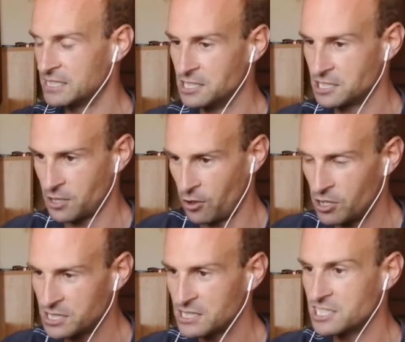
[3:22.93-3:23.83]
These
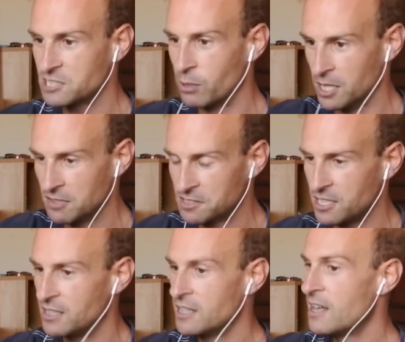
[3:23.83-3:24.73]
thoughts, these beliefs
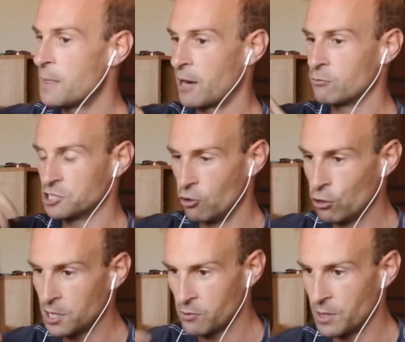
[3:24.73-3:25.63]
that I was
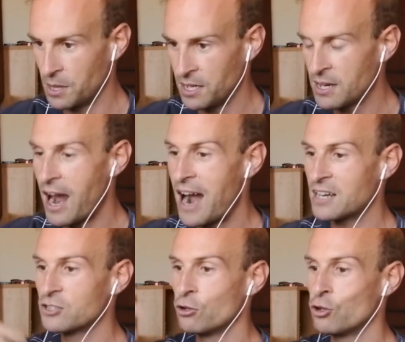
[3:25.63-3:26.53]
holding within
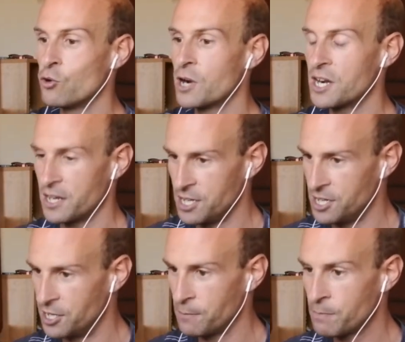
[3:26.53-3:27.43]
are no longer
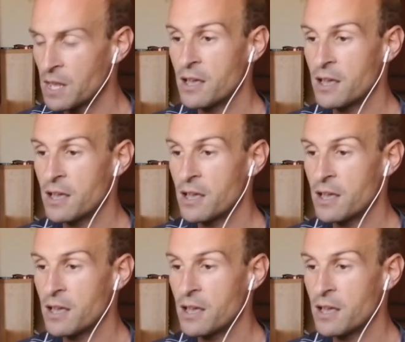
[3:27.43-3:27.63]
here.